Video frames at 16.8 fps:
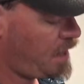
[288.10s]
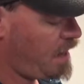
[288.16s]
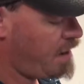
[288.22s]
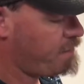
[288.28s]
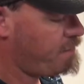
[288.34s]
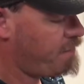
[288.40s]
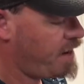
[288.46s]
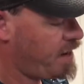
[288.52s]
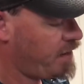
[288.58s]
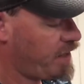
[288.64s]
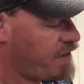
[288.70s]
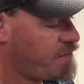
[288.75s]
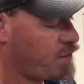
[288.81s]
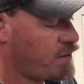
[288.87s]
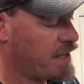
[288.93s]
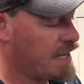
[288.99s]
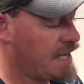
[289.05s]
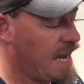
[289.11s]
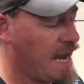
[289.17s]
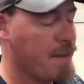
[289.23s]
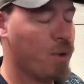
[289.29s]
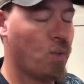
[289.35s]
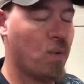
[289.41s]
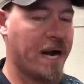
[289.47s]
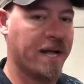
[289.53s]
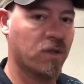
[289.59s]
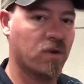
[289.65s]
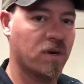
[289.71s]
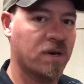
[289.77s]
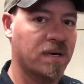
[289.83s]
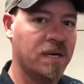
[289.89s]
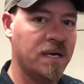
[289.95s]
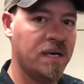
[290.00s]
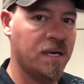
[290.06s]
And finally, for the Cable Wrangler
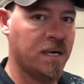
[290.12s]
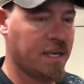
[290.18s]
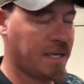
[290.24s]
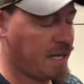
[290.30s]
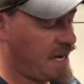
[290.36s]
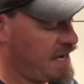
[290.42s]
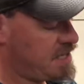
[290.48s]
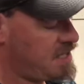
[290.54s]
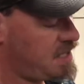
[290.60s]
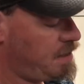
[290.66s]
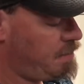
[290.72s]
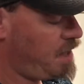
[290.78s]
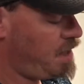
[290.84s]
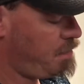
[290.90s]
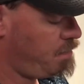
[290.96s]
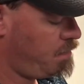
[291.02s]
custom